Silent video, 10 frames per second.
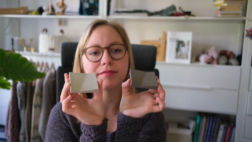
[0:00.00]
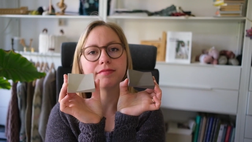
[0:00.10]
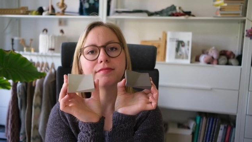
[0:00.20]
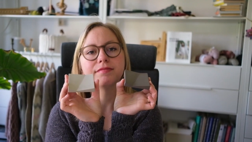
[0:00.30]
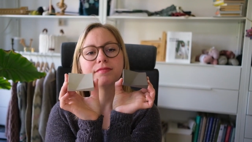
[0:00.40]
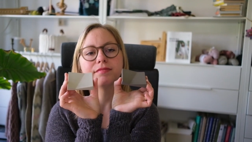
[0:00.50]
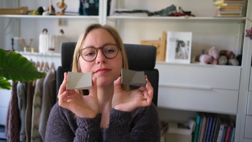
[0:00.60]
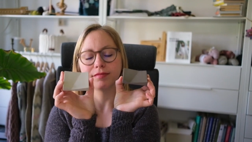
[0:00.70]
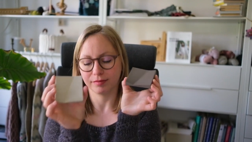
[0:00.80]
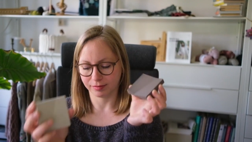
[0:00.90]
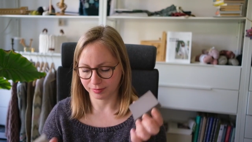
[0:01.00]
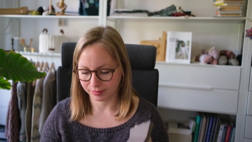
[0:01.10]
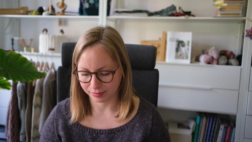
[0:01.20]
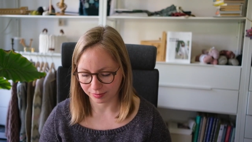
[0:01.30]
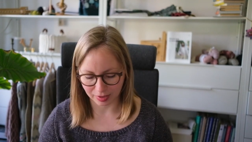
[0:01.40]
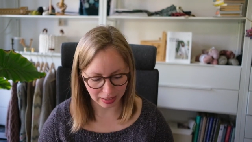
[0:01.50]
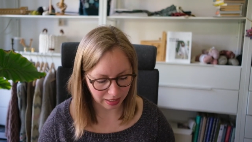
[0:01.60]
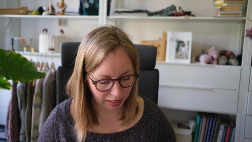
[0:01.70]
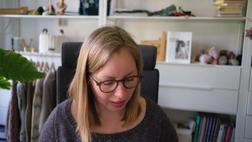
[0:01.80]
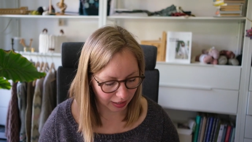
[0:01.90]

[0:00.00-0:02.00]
(silence)